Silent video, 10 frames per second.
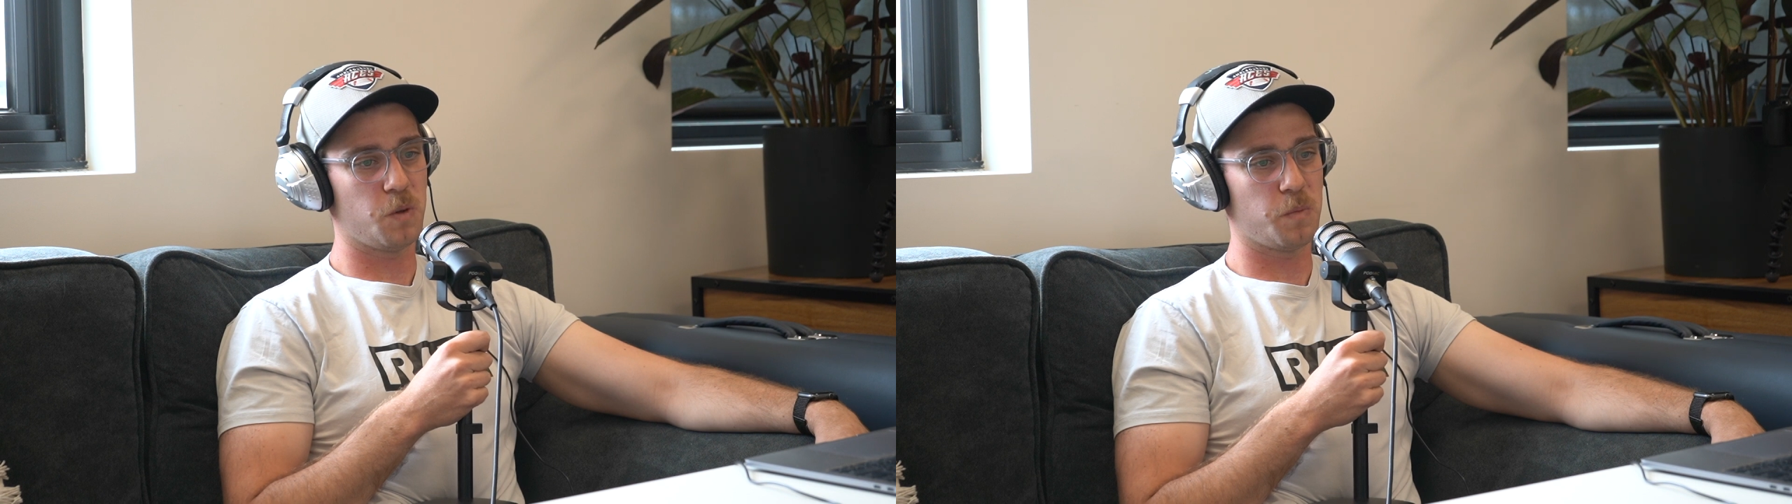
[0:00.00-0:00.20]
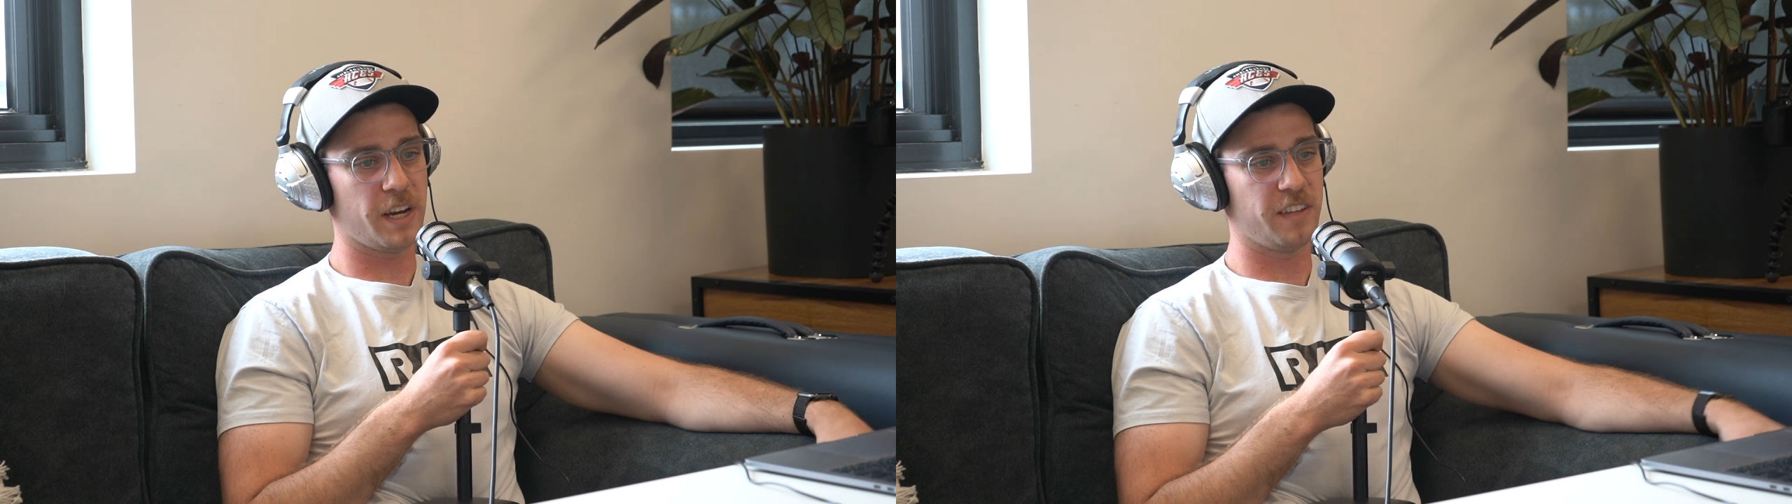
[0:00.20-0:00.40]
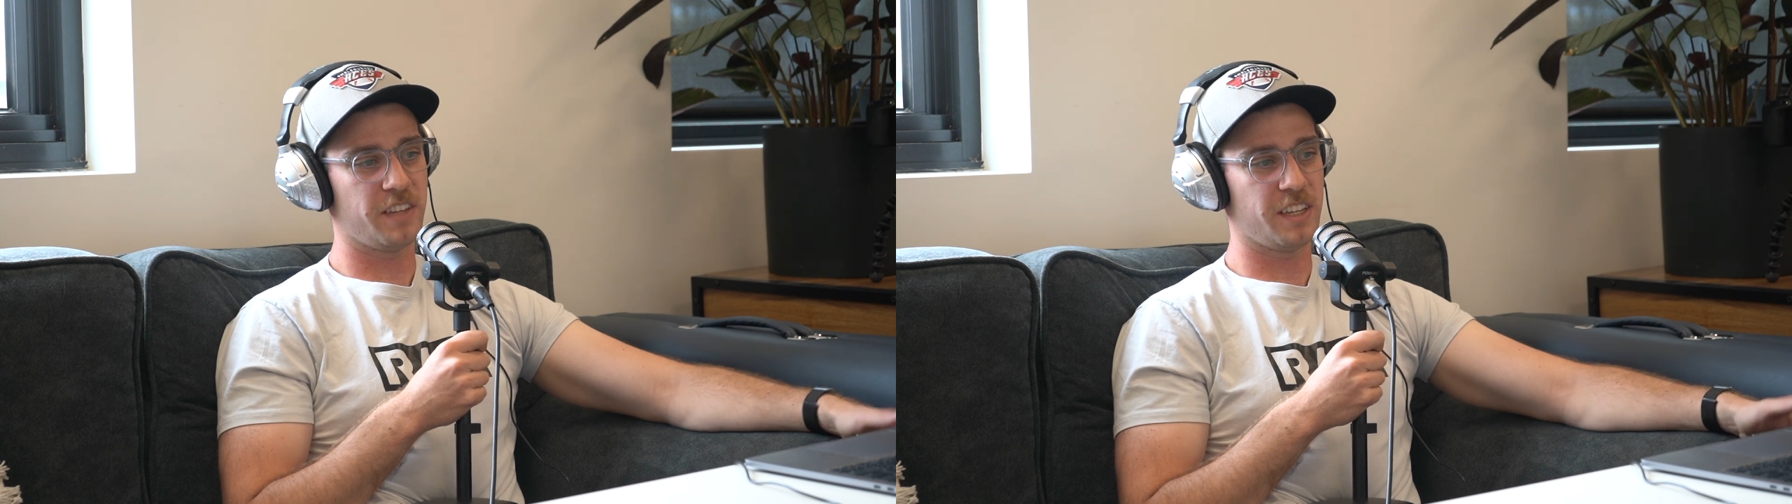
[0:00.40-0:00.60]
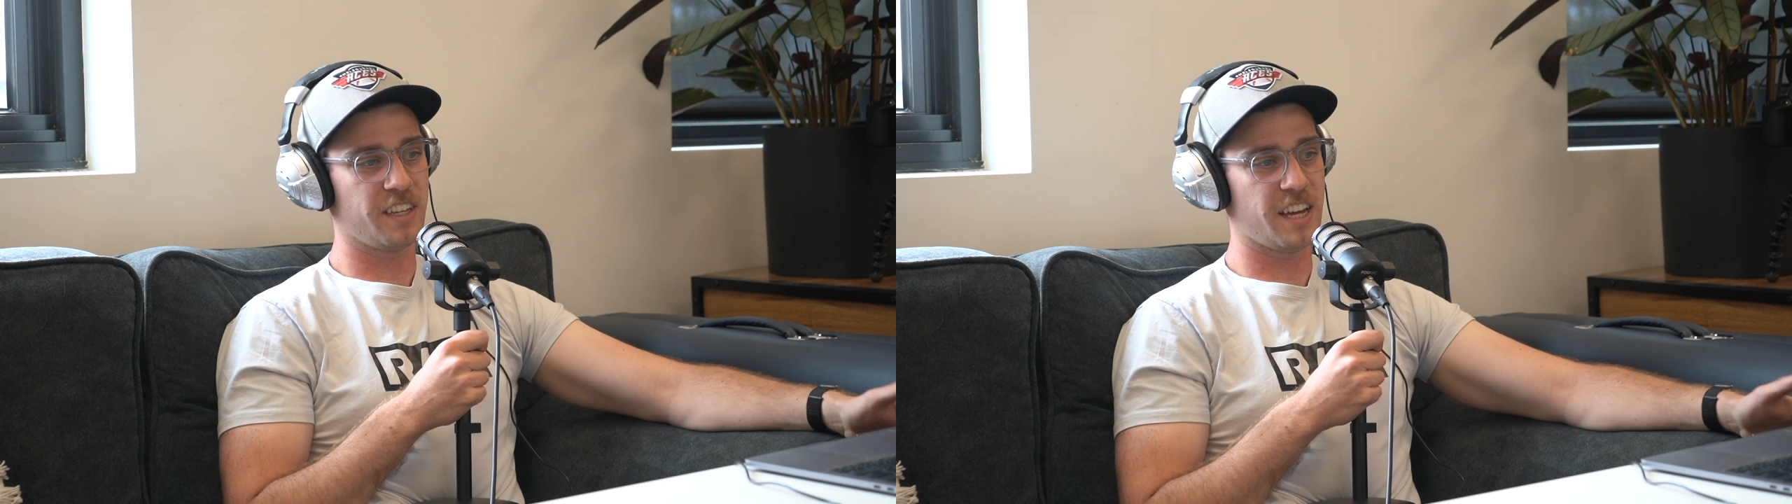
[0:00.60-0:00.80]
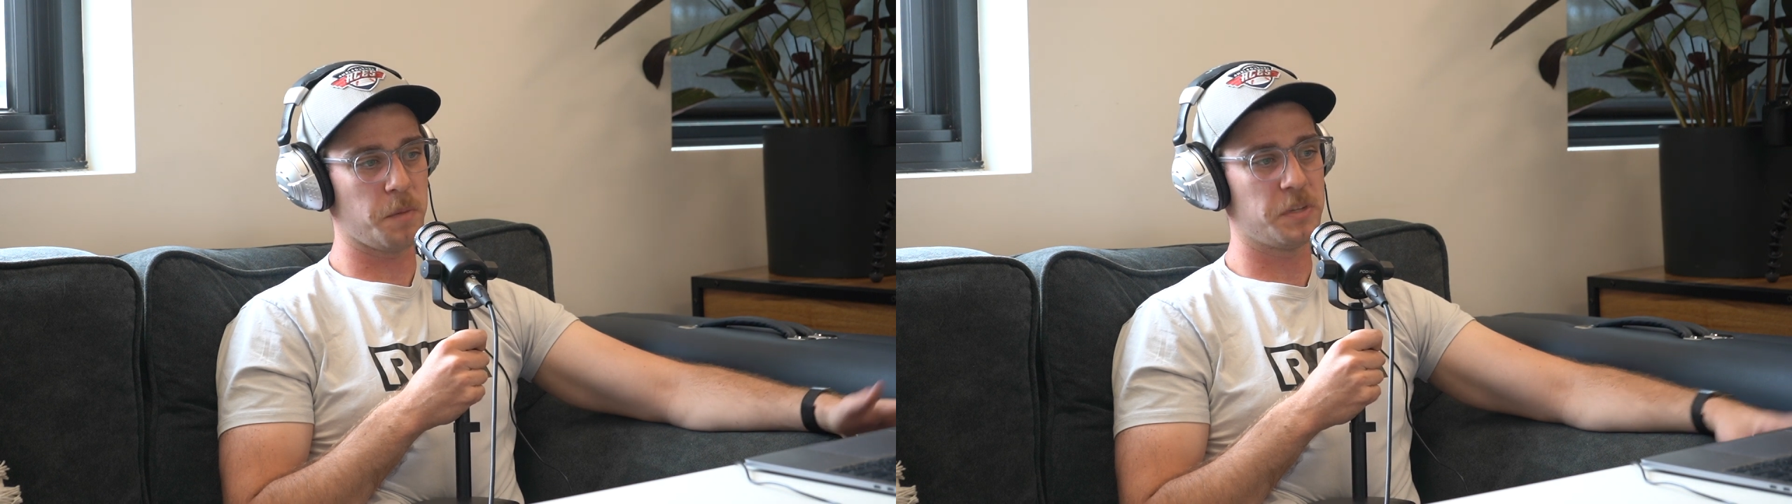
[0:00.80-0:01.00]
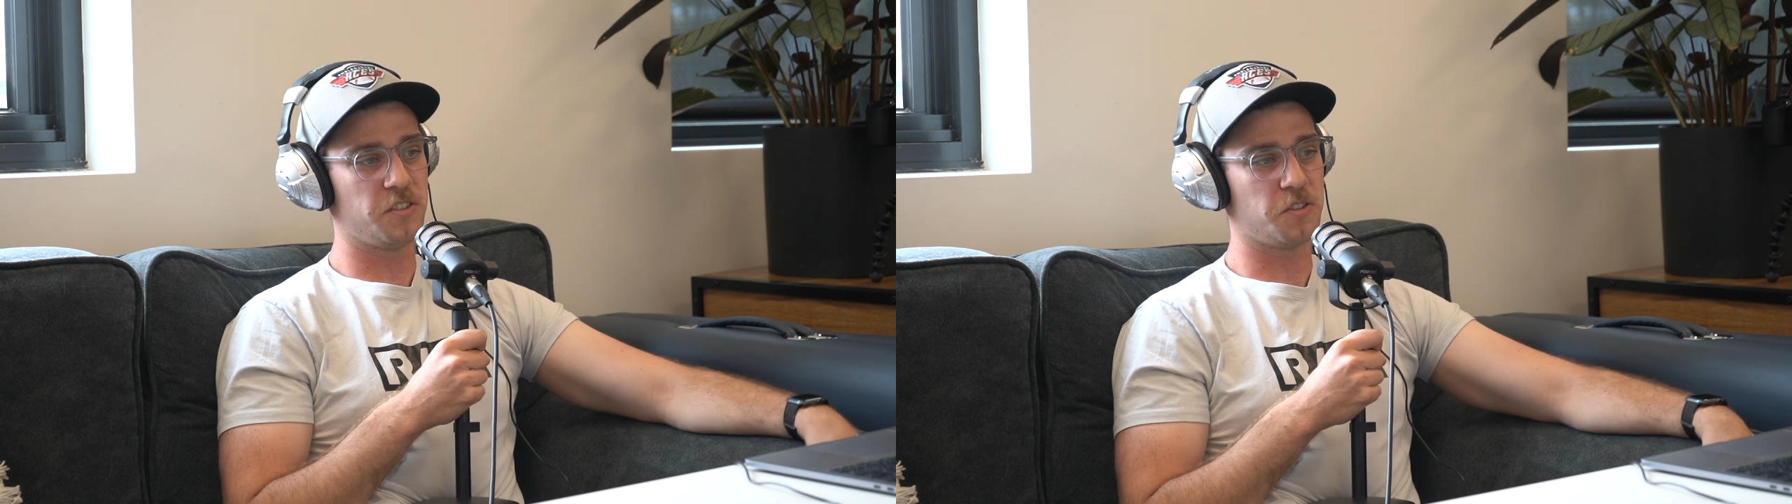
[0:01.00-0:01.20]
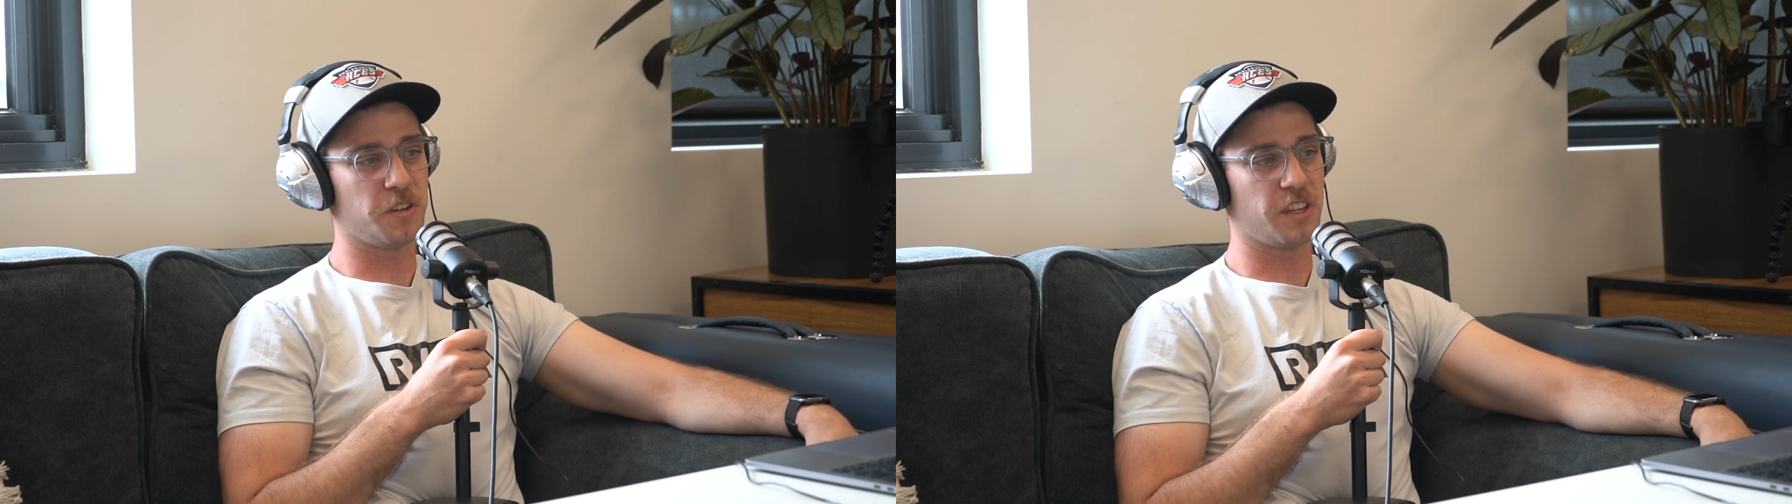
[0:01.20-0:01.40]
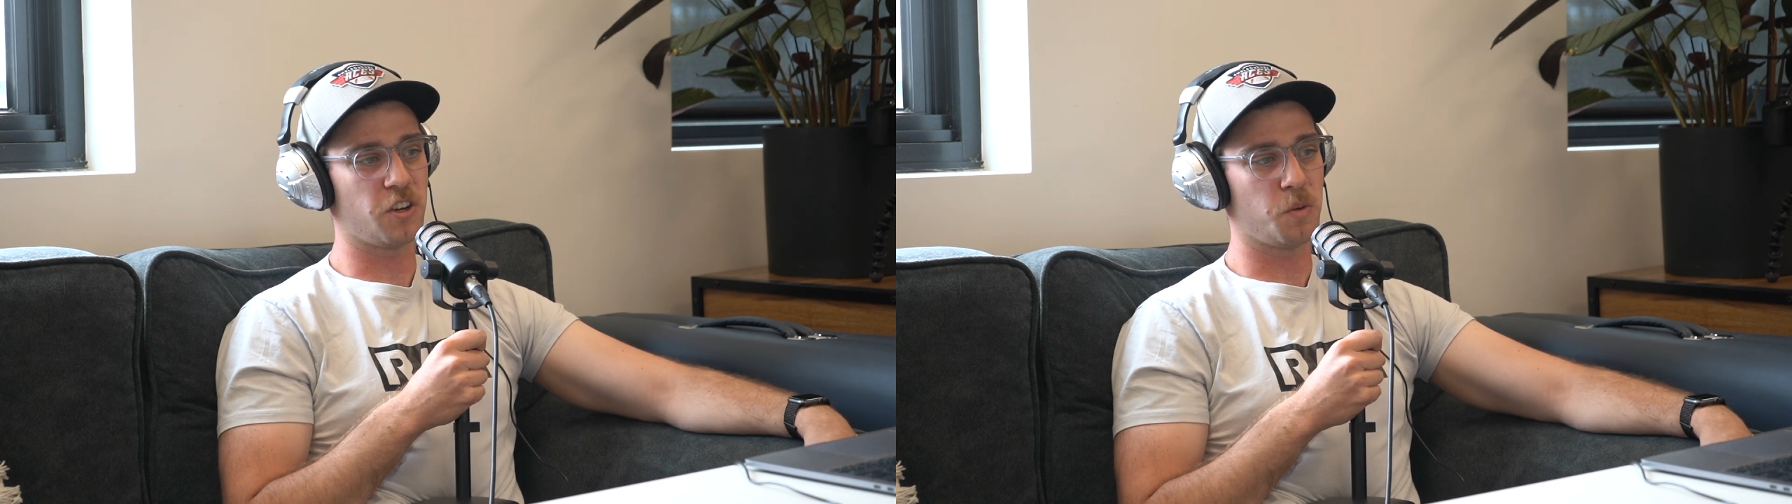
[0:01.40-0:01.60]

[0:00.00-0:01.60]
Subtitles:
main thing that happens during the